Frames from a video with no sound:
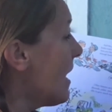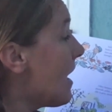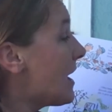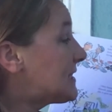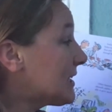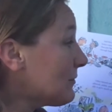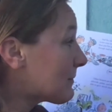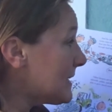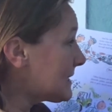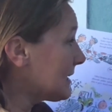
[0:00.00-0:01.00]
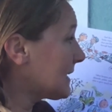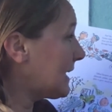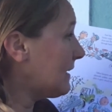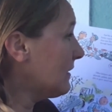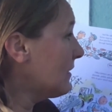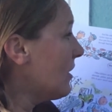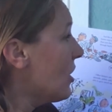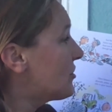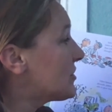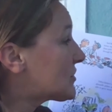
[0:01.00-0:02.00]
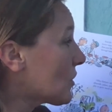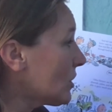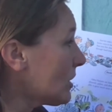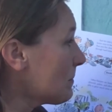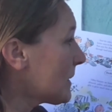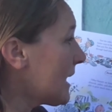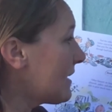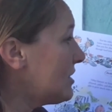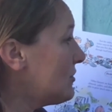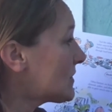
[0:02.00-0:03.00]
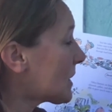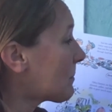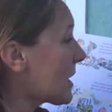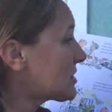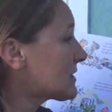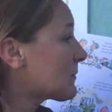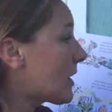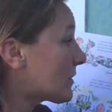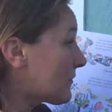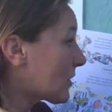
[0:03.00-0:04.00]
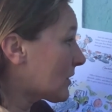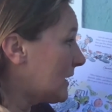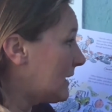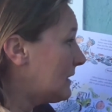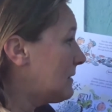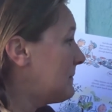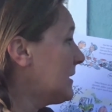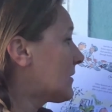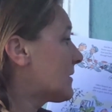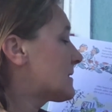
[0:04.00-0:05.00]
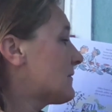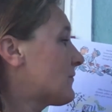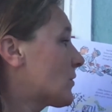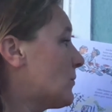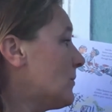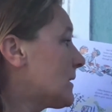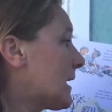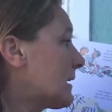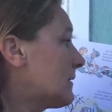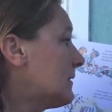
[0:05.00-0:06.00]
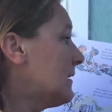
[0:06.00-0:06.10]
Until recently, the solar plant used our precious water for cleaning the mirrors and for cooling.